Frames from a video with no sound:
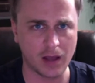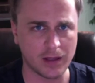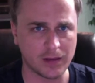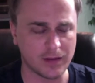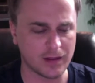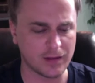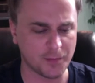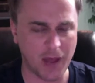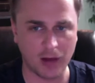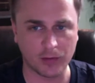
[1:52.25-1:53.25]
It's
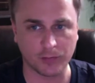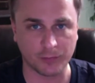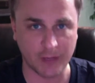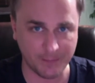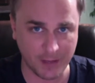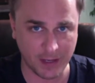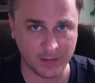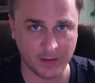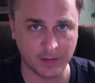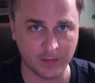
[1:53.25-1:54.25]
about
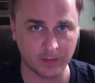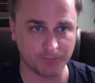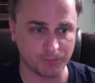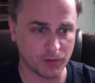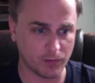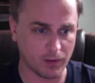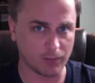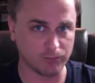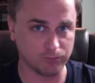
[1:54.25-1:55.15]
reflexes, so like,